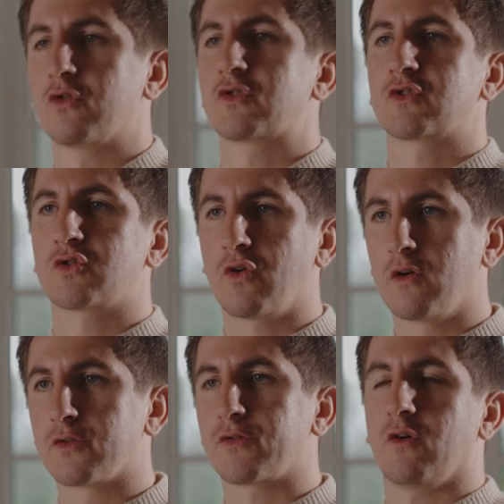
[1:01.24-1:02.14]
The
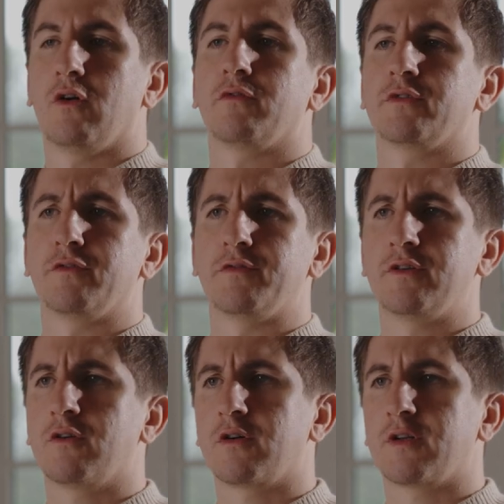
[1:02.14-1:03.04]
soils of the
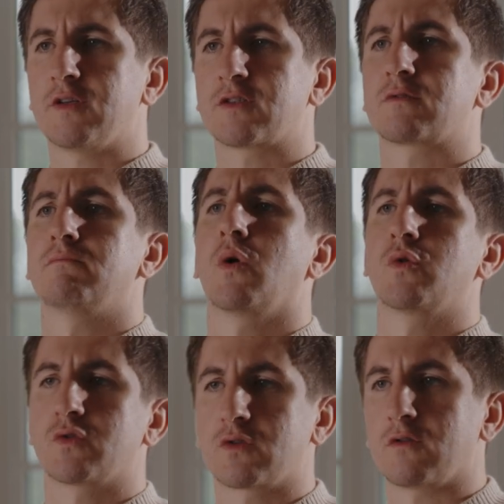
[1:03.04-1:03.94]
vineyard is
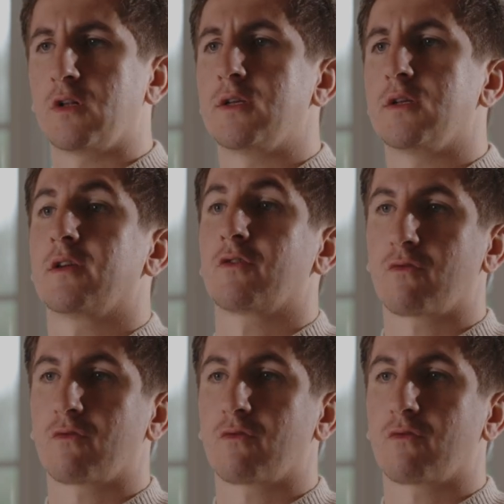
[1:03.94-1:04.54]
mostly